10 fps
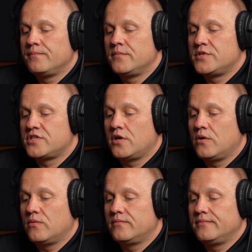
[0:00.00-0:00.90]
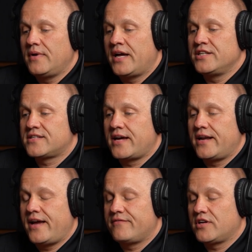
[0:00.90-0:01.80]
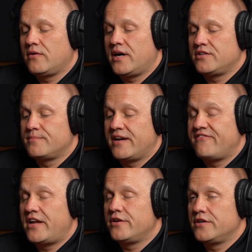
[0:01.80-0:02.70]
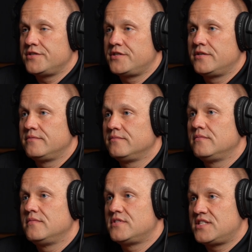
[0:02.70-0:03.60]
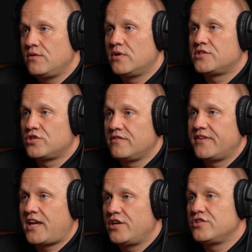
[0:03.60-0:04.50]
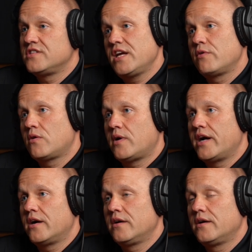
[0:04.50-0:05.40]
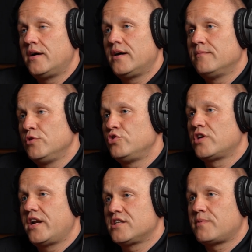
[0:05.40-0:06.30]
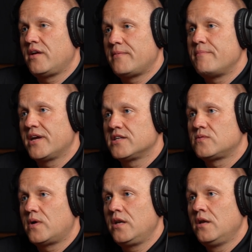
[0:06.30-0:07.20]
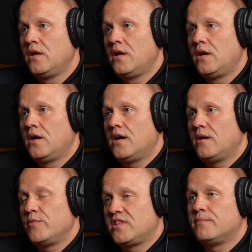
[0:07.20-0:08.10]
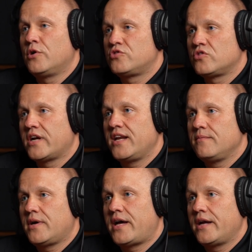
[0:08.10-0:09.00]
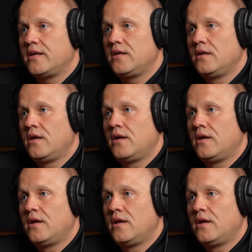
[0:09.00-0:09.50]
So I just kind of have to go out to my vendors, see what certifications they require. Lutron is probably my biggest one, with the most training behind it.